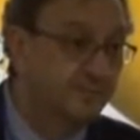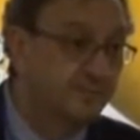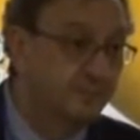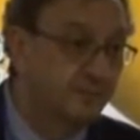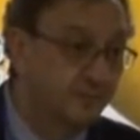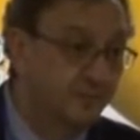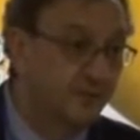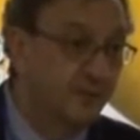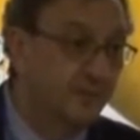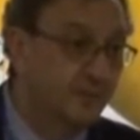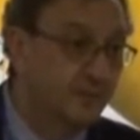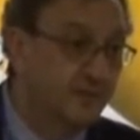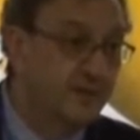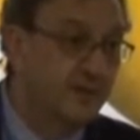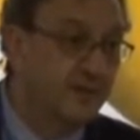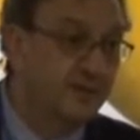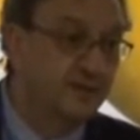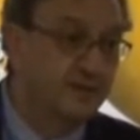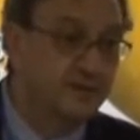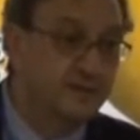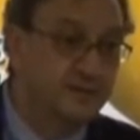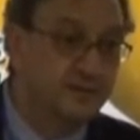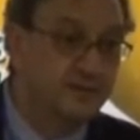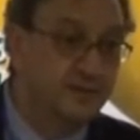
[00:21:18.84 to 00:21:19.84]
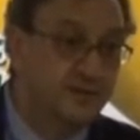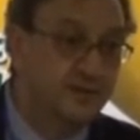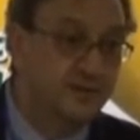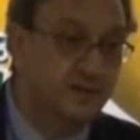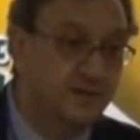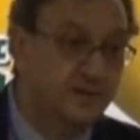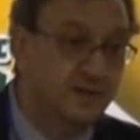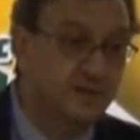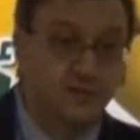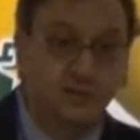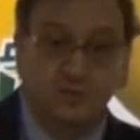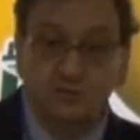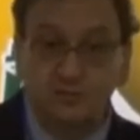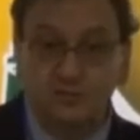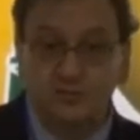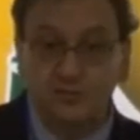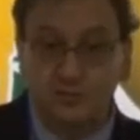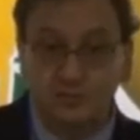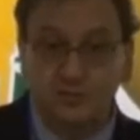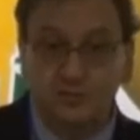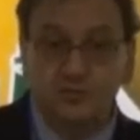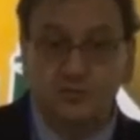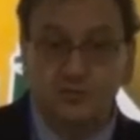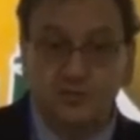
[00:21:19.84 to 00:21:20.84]
For hepatitis C, they
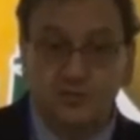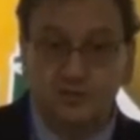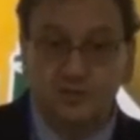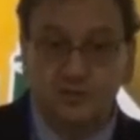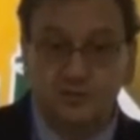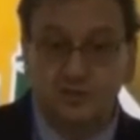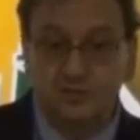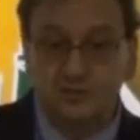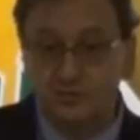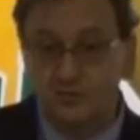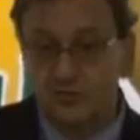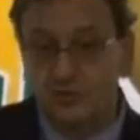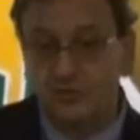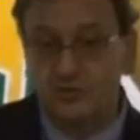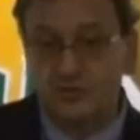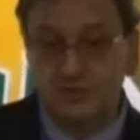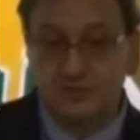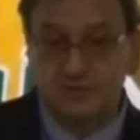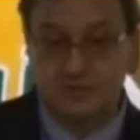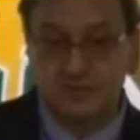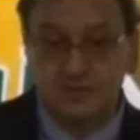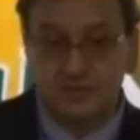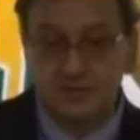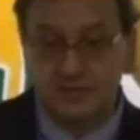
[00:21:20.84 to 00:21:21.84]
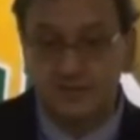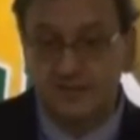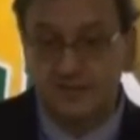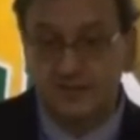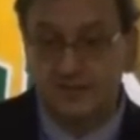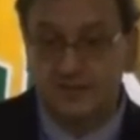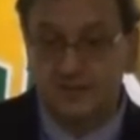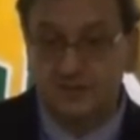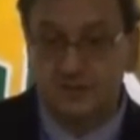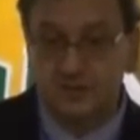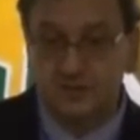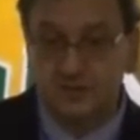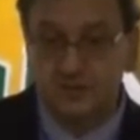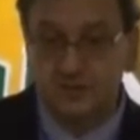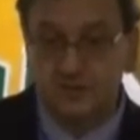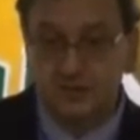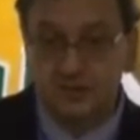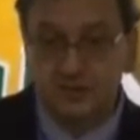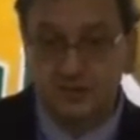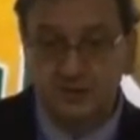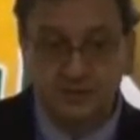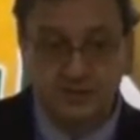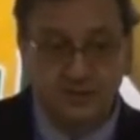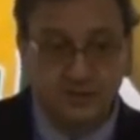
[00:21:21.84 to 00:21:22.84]
overused it. They used it as a single agent.
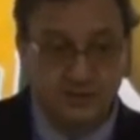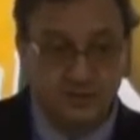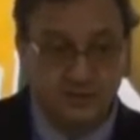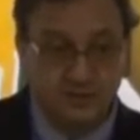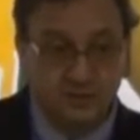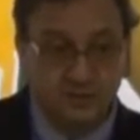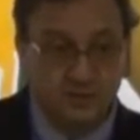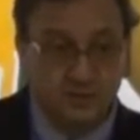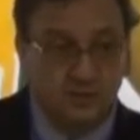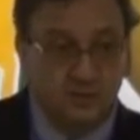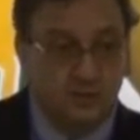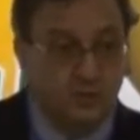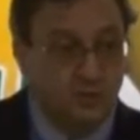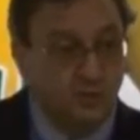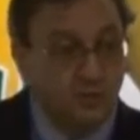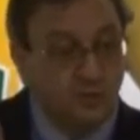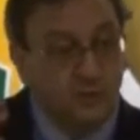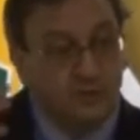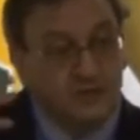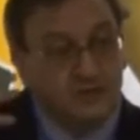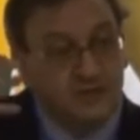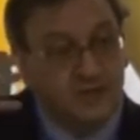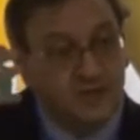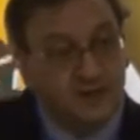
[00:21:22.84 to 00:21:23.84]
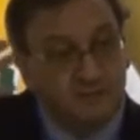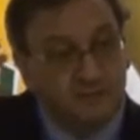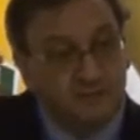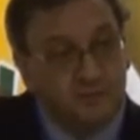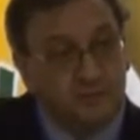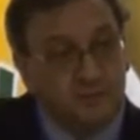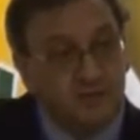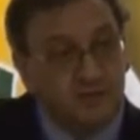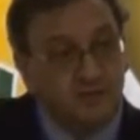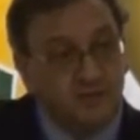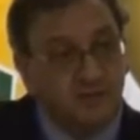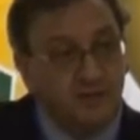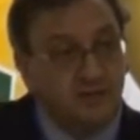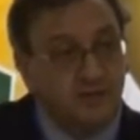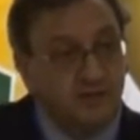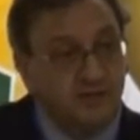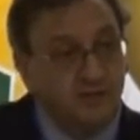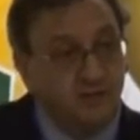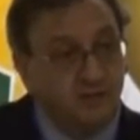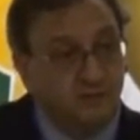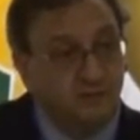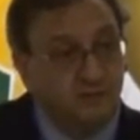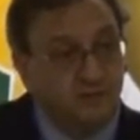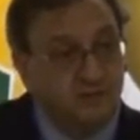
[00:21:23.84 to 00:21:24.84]
So you always have to be
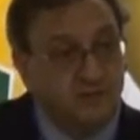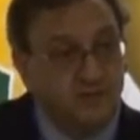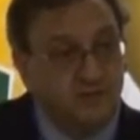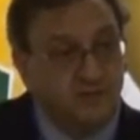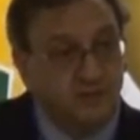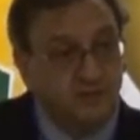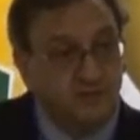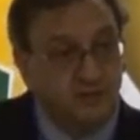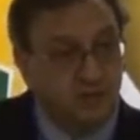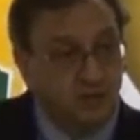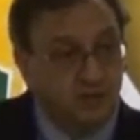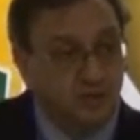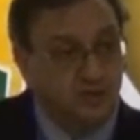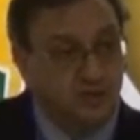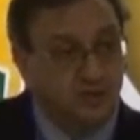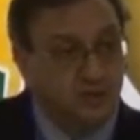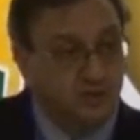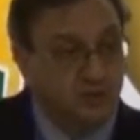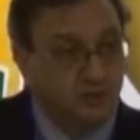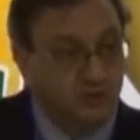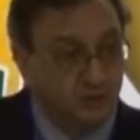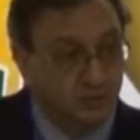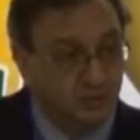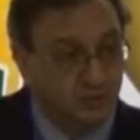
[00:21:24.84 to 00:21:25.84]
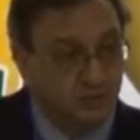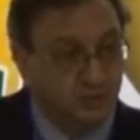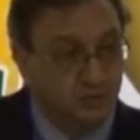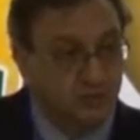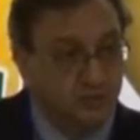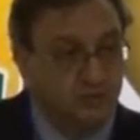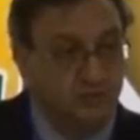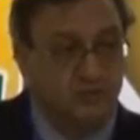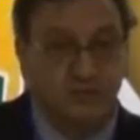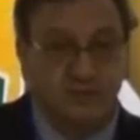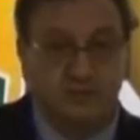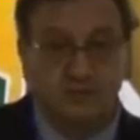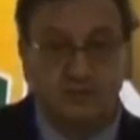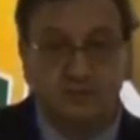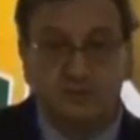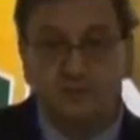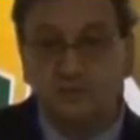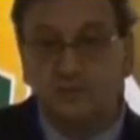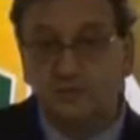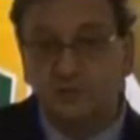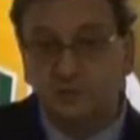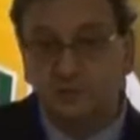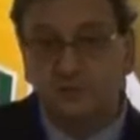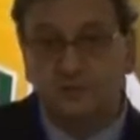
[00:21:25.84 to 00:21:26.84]
thinking of second generation. Sovaldi
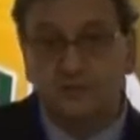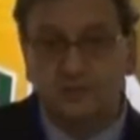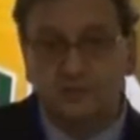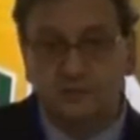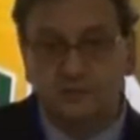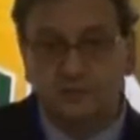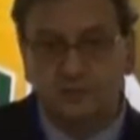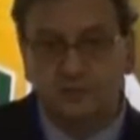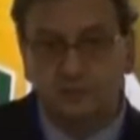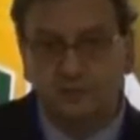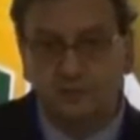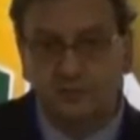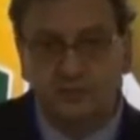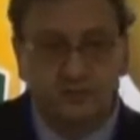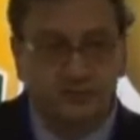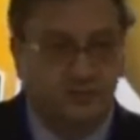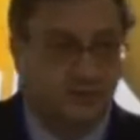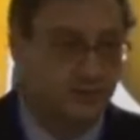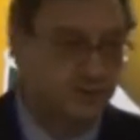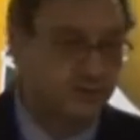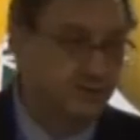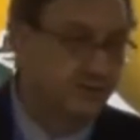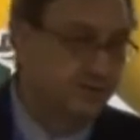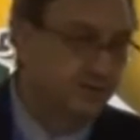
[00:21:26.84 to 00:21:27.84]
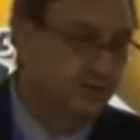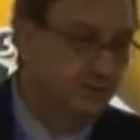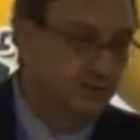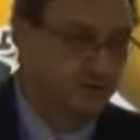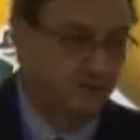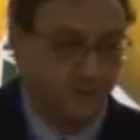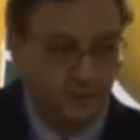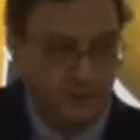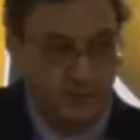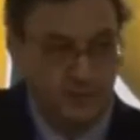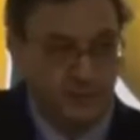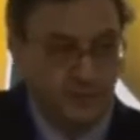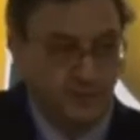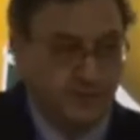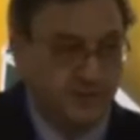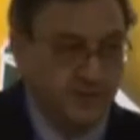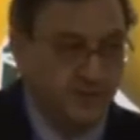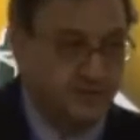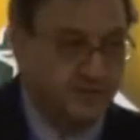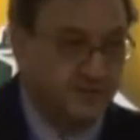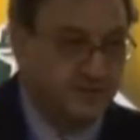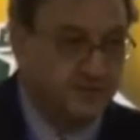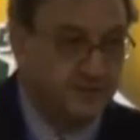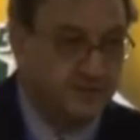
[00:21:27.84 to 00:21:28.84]
means sofosbuvir for
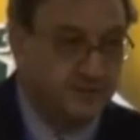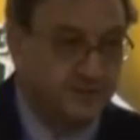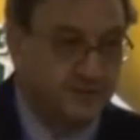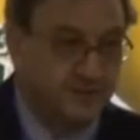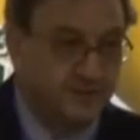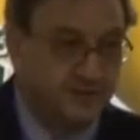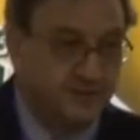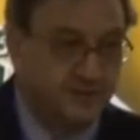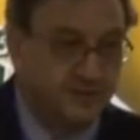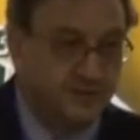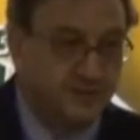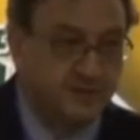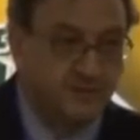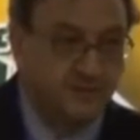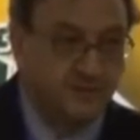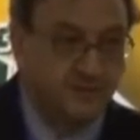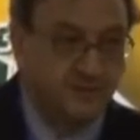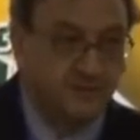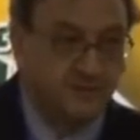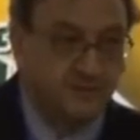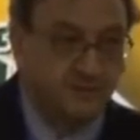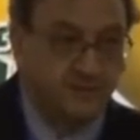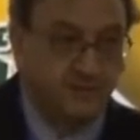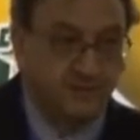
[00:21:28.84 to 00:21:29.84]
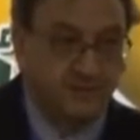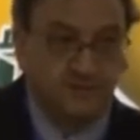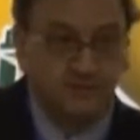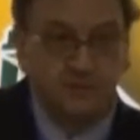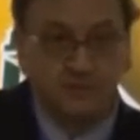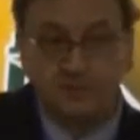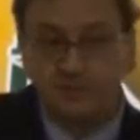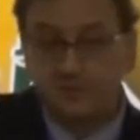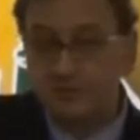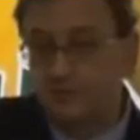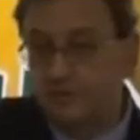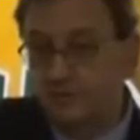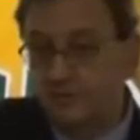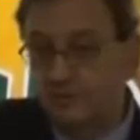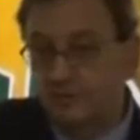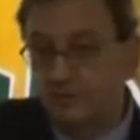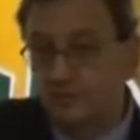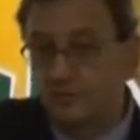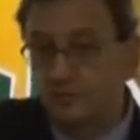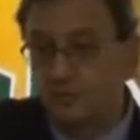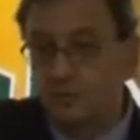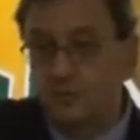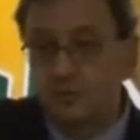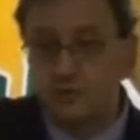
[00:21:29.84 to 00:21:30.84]
hepatitis C.
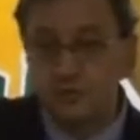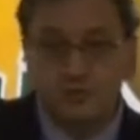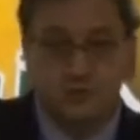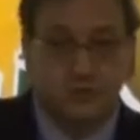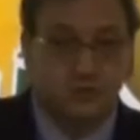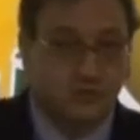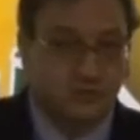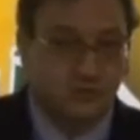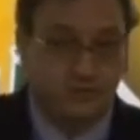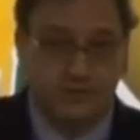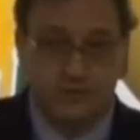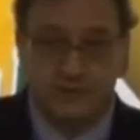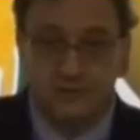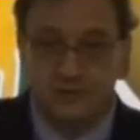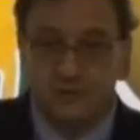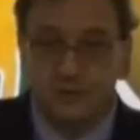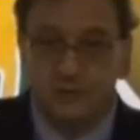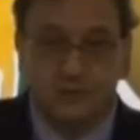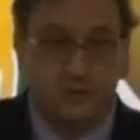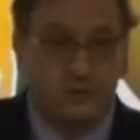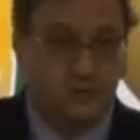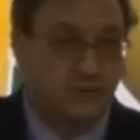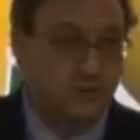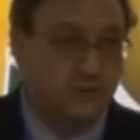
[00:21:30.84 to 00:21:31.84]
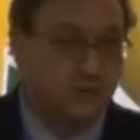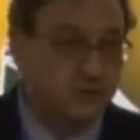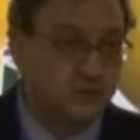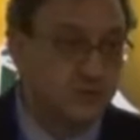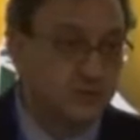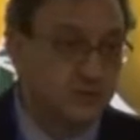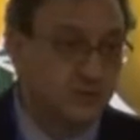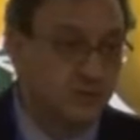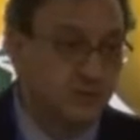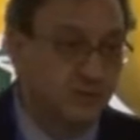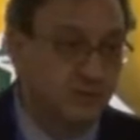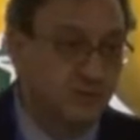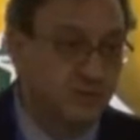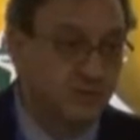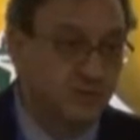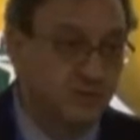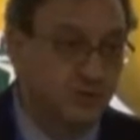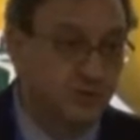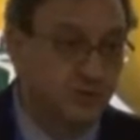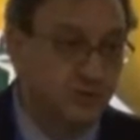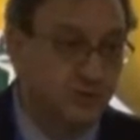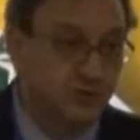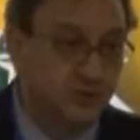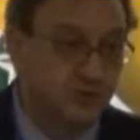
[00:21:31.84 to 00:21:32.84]
We use cephalosporins so
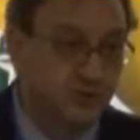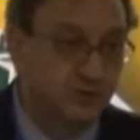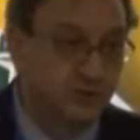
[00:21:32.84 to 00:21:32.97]
much